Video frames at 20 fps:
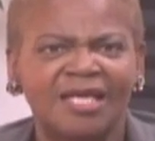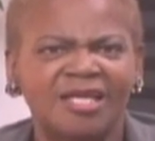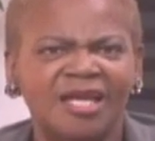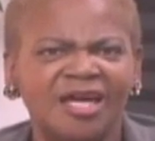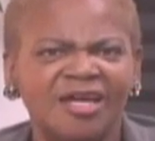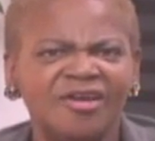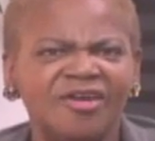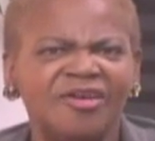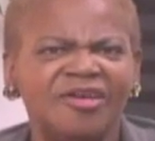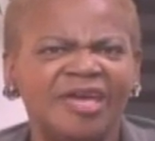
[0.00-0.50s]

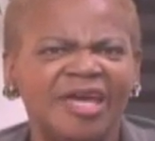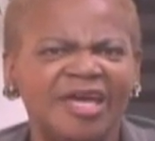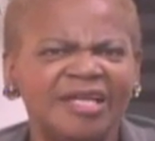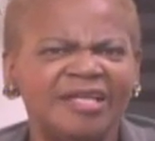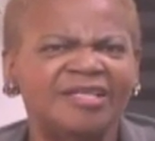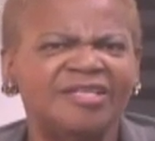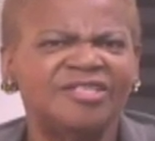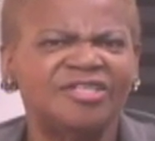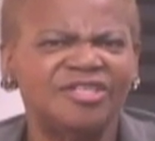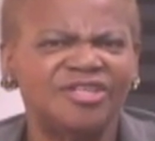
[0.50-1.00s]
Now you're
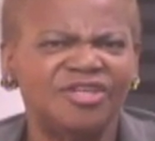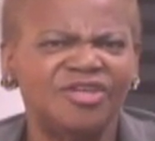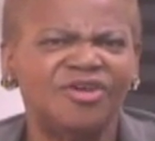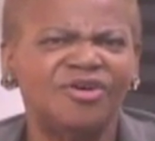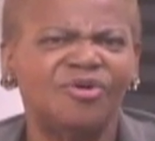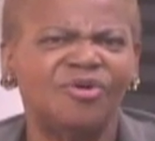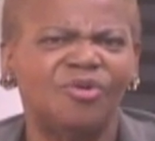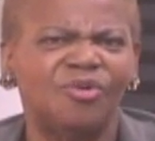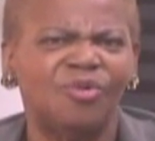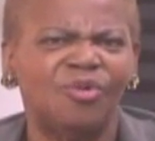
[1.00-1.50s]
getting to
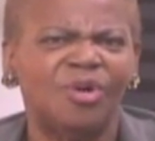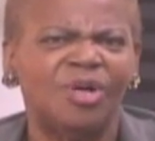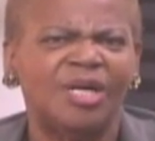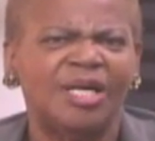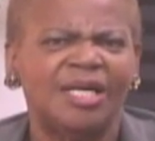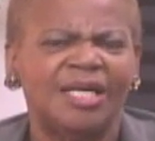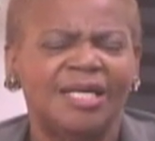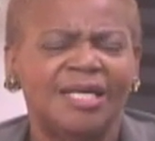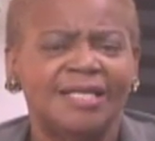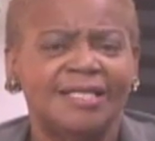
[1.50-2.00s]
know,
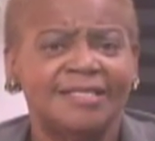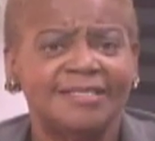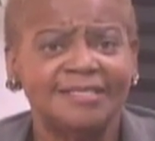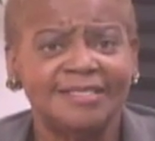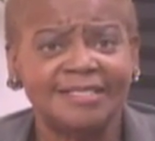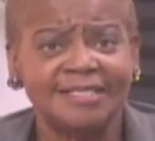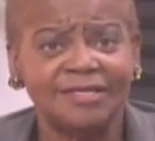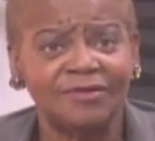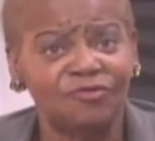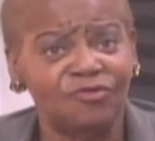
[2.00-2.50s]

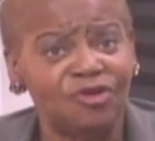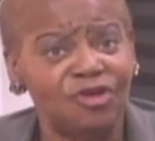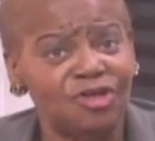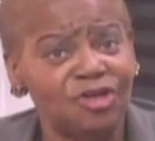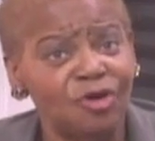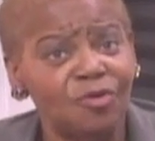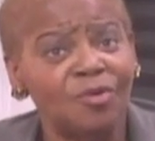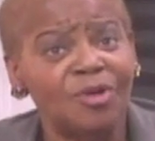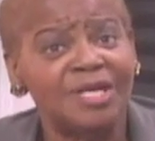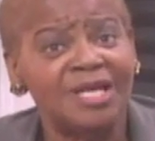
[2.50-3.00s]
if you
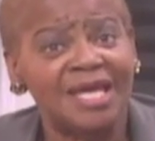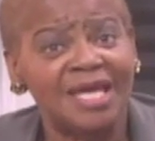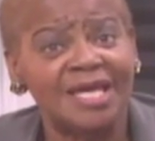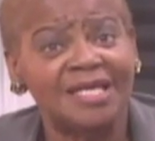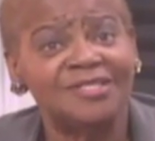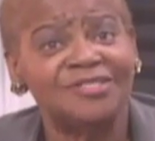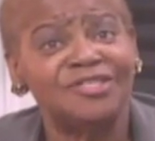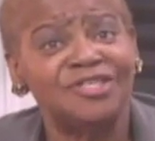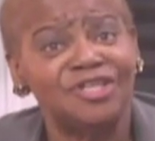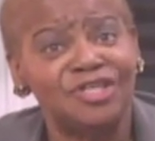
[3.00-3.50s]
know
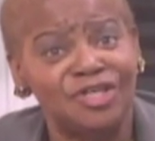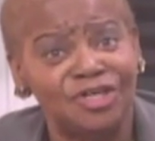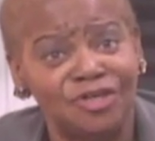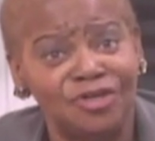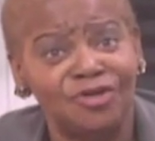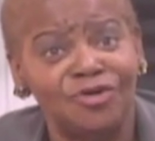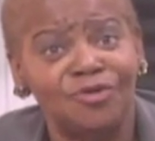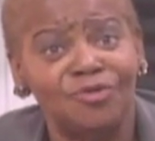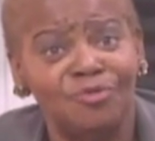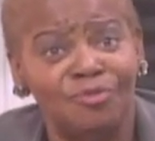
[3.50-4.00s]
Anansi, you
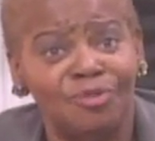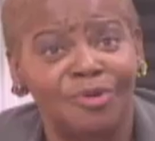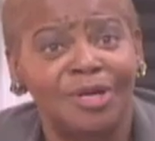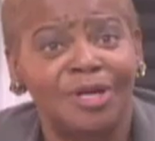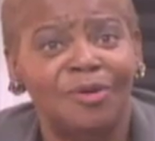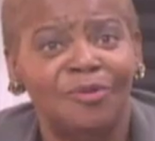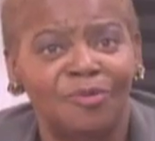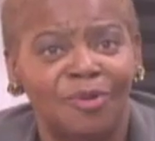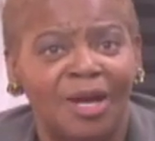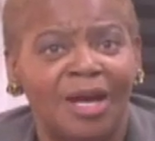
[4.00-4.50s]
know
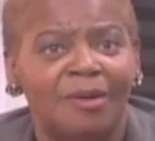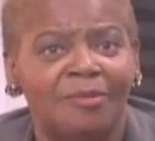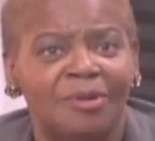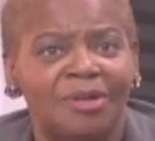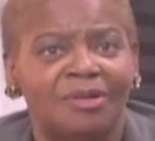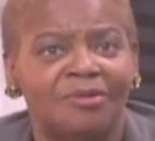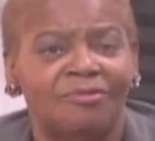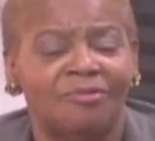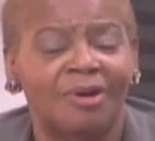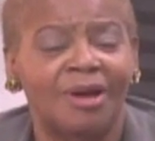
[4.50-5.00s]
Br'er
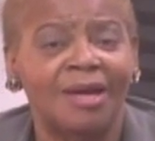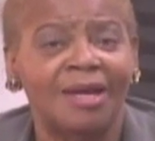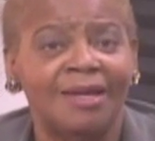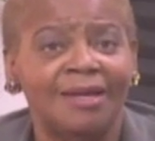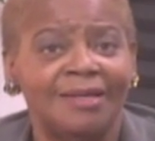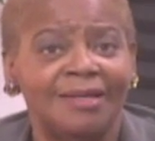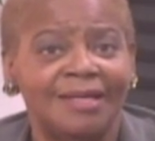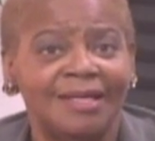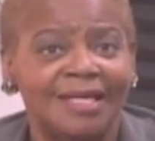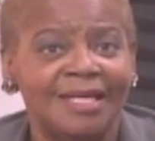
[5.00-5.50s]
Rabbit,
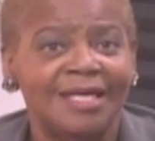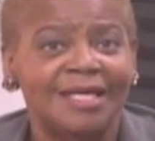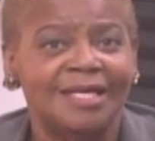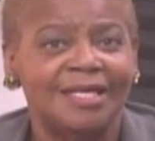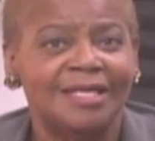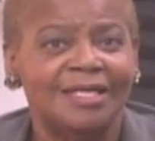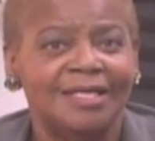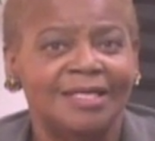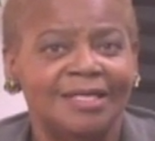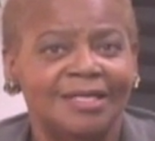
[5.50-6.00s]
right?
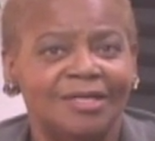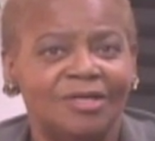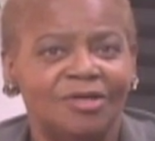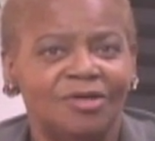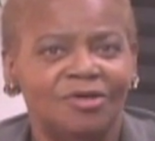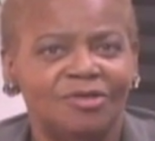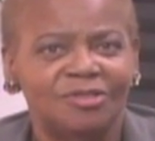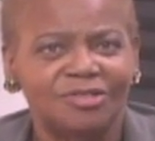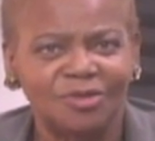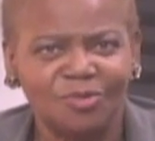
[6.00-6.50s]

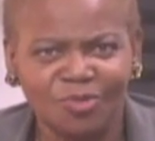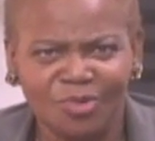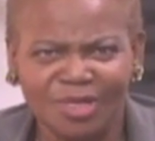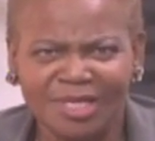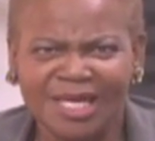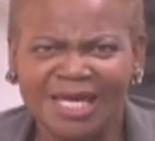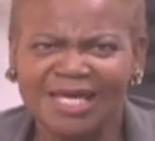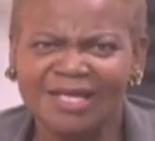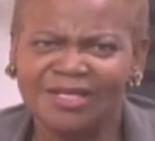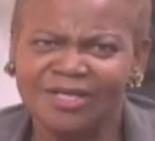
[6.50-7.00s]
So we're
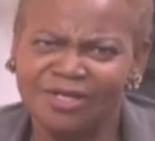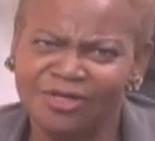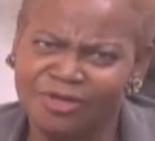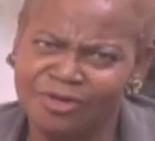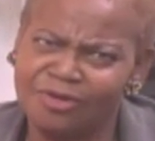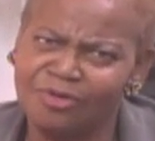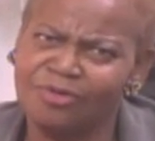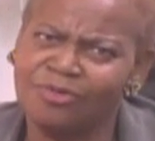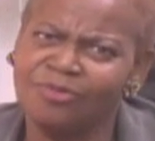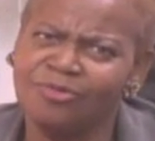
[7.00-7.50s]
getting to
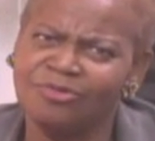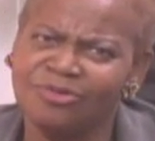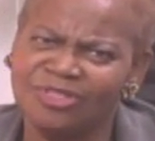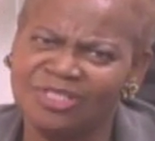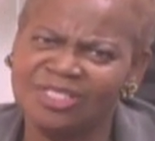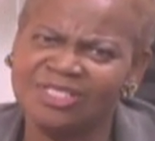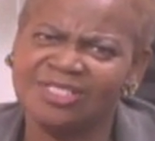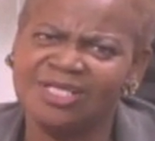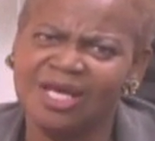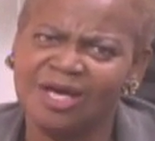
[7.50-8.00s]
know
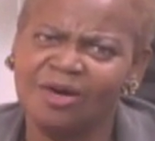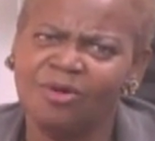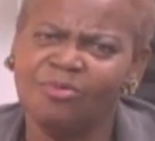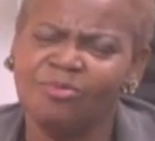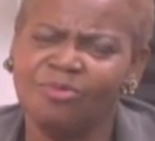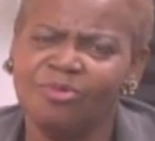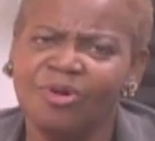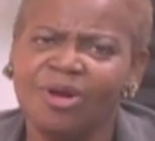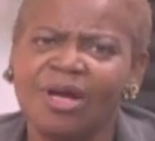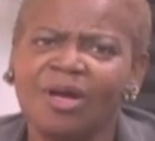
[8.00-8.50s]
just how
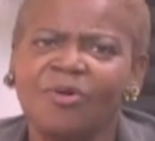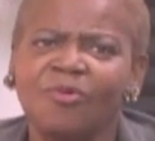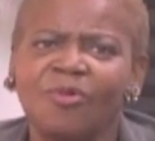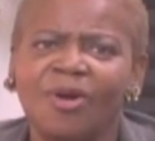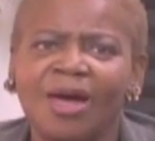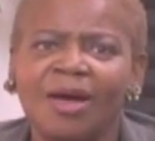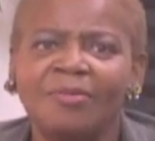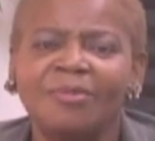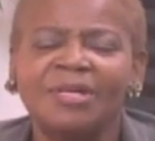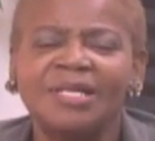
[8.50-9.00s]
Br'er
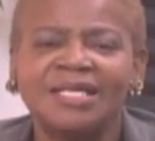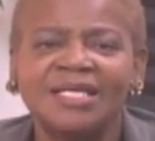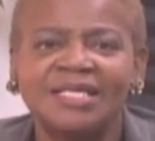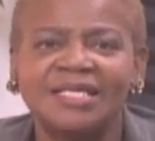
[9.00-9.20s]
Rabbit